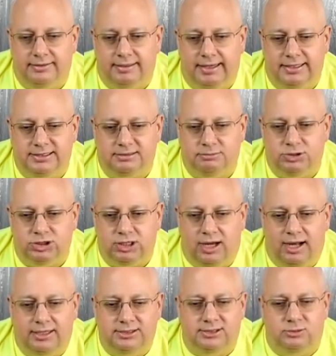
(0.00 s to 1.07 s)
take some
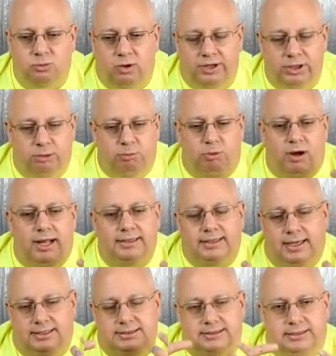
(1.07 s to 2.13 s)
shots while you're
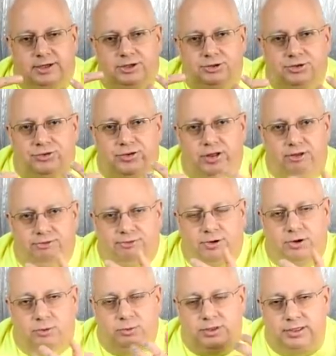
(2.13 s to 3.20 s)
broadcasting on your cell
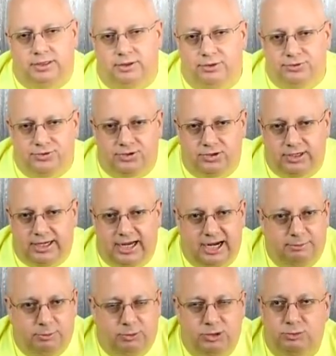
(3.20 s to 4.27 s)
phone really close to your camera,